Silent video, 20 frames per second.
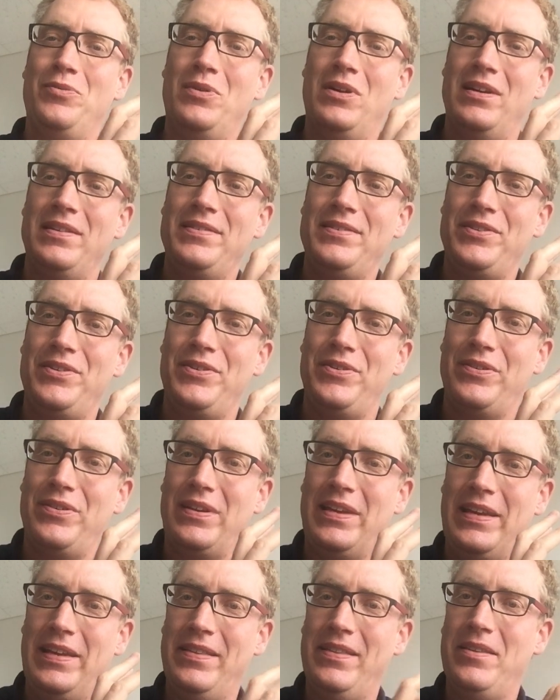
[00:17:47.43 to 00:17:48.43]
want to
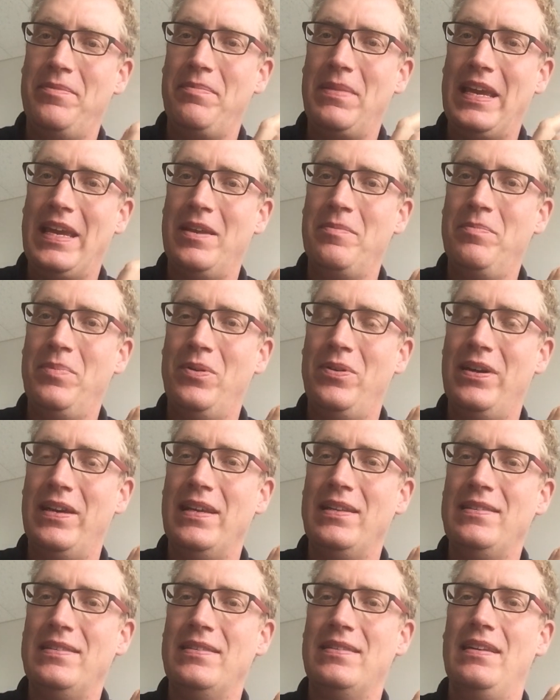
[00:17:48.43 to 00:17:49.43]
hit the main
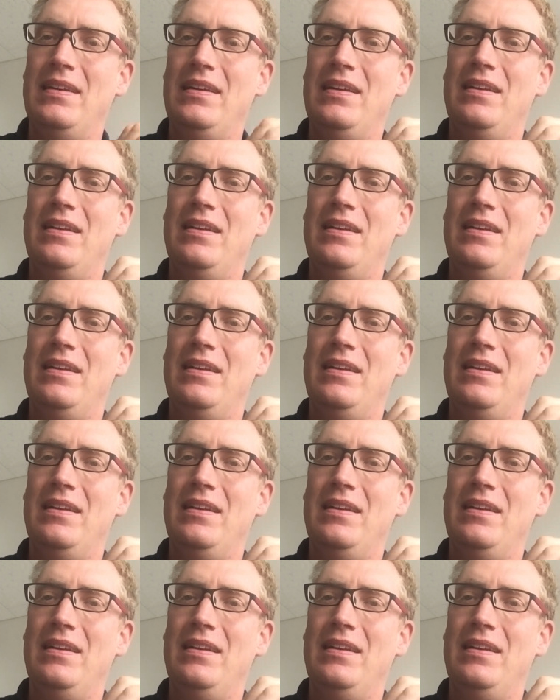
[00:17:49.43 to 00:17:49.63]
points